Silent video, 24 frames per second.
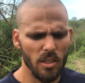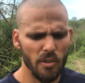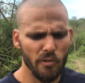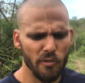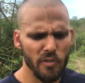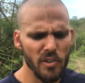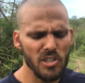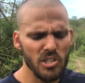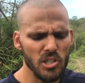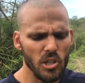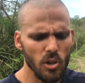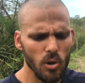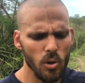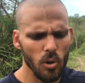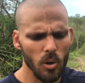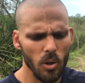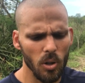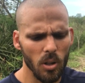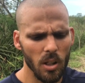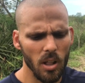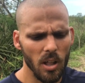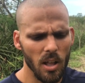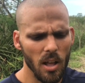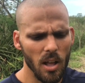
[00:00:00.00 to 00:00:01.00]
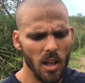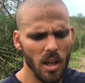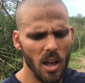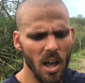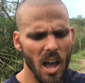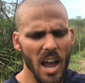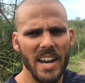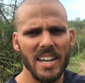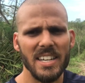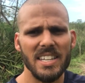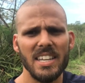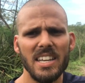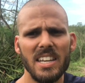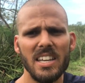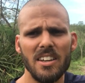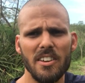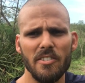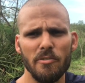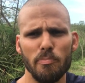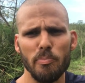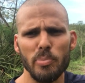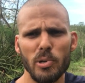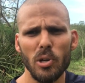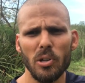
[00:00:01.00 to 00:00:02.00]
physical idea
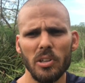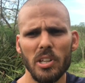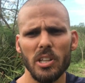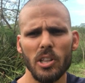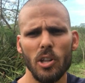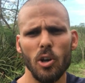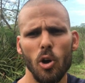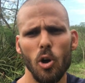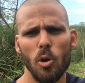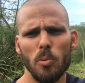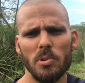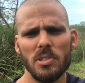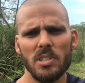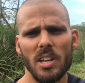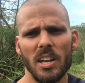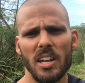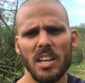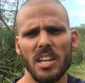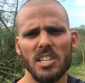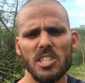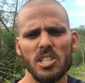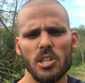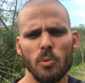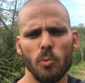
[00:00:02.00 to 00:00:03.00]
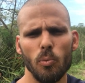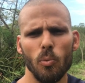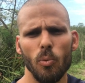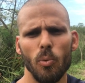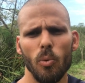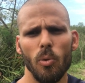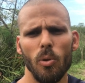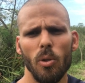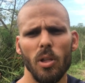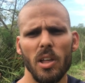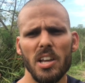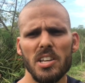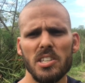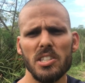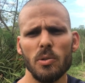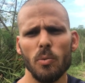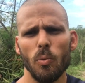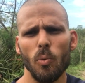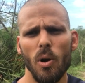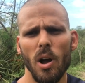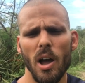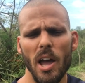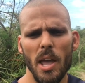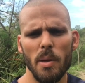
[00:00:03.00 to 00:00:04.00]
of building the homestead
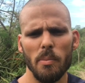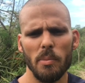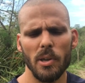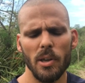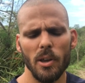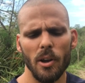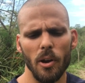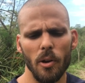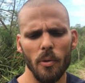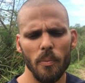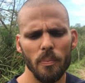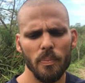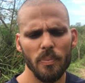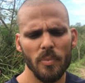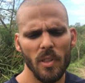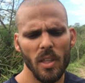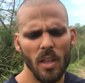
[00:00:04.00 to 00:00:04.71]
isn't why I'm here.